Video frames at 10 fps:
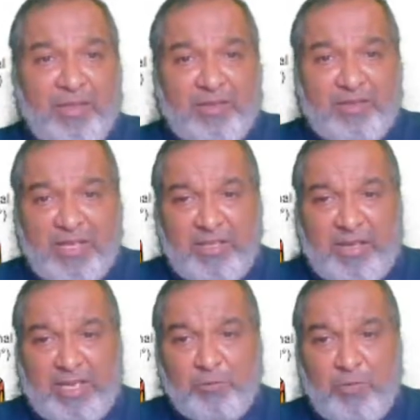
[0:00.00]
Then the
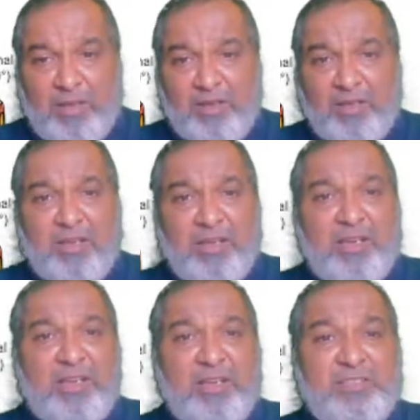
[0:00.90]
next one,
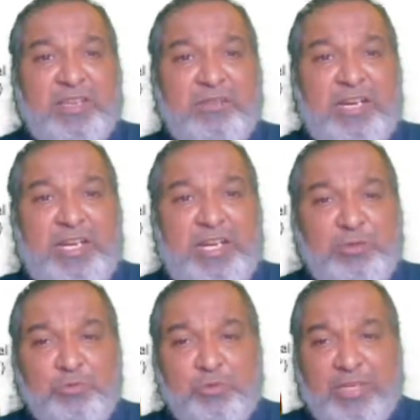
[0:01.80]
70
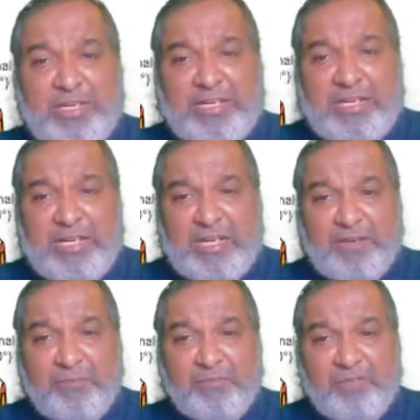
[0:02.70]
to 30
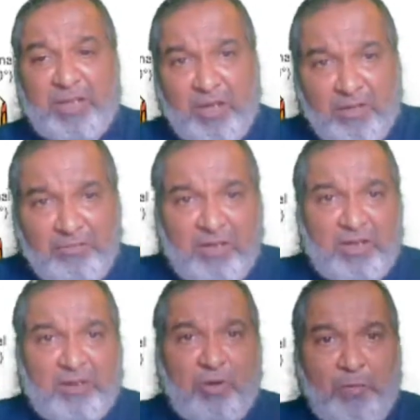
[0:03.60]
degree. Now
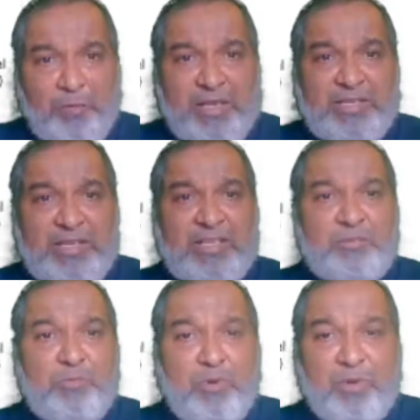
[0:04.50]
compressing is
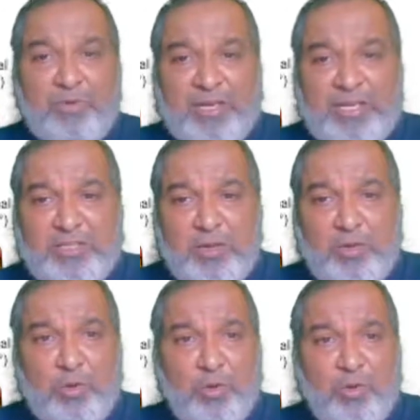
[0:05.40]
more. It is a
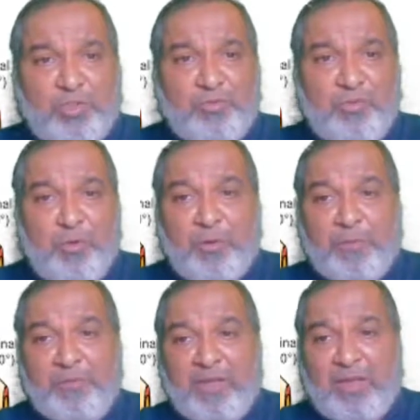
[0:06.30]
close fold.
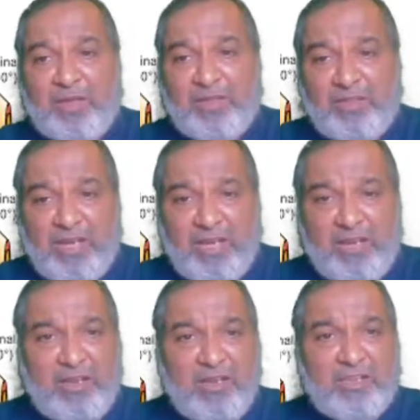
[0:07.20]

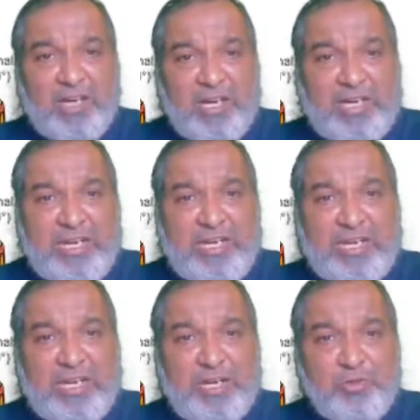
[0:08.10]
Then 30
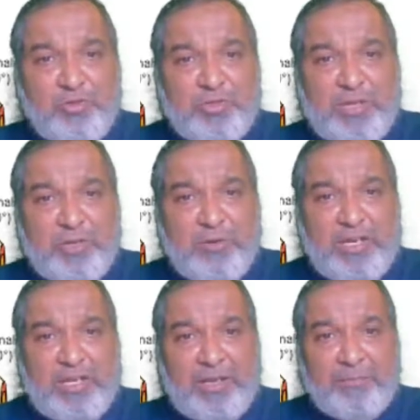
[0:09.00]
degree to 0
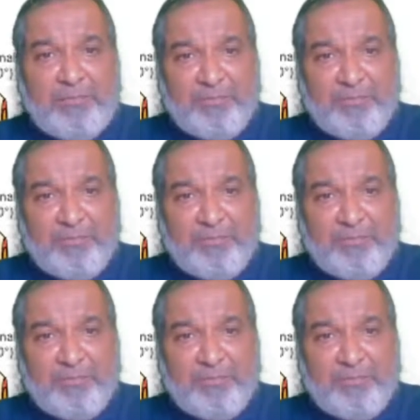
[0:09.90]
degree.